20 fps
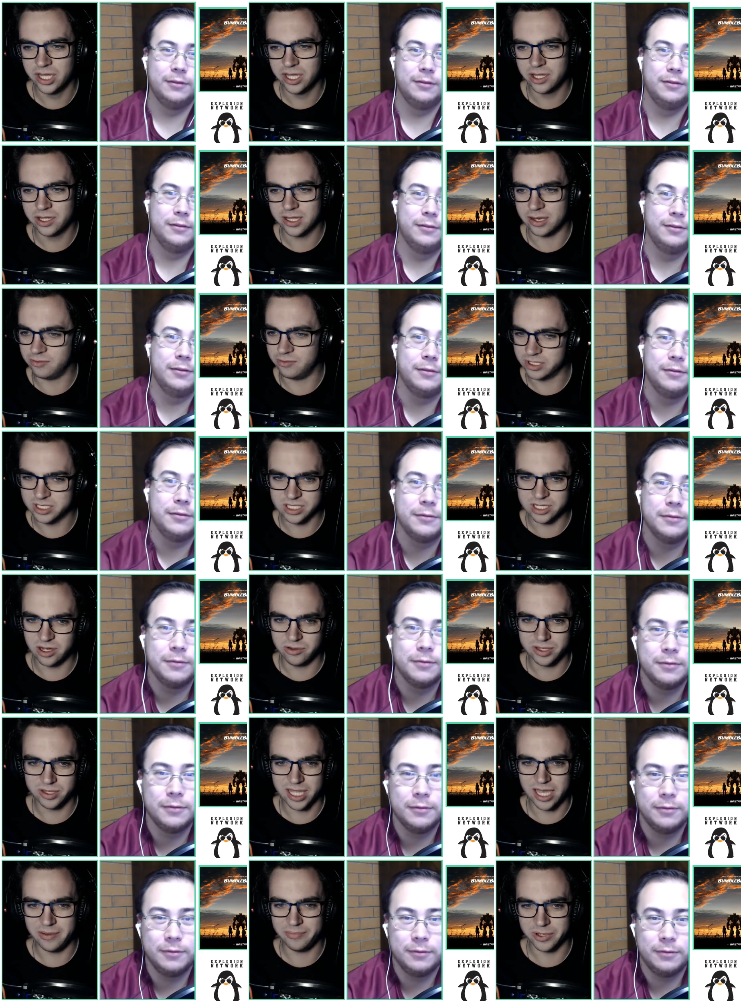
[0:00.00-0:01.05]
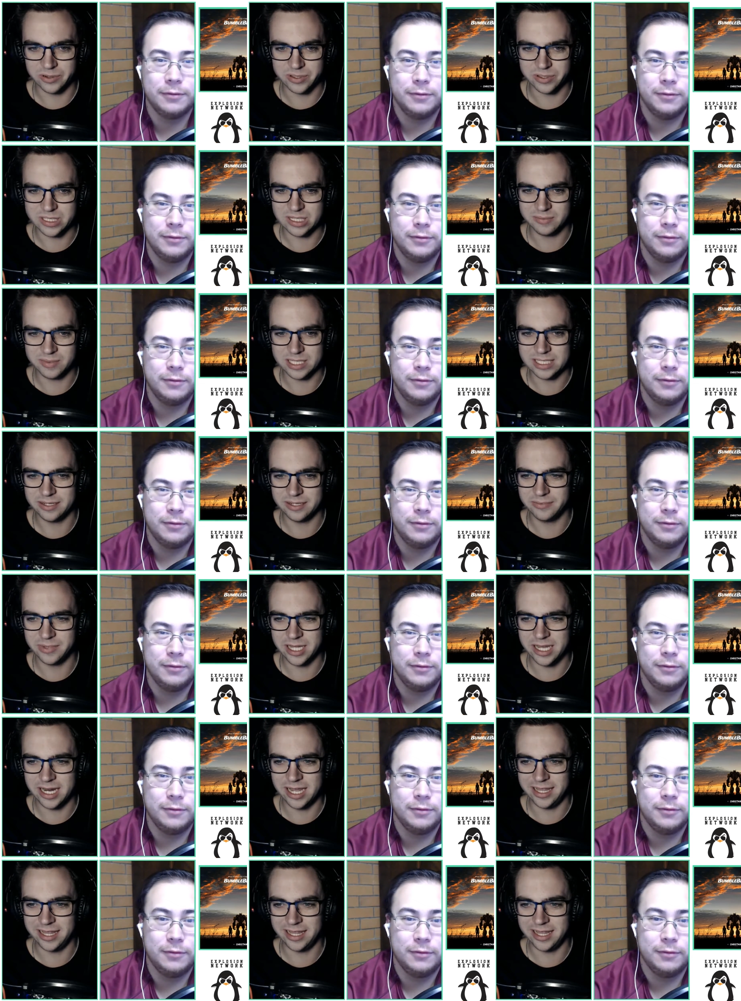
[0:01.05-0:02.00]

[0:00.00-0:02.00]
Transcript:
Speaker 1: That wasn't called that, but it was something similar. And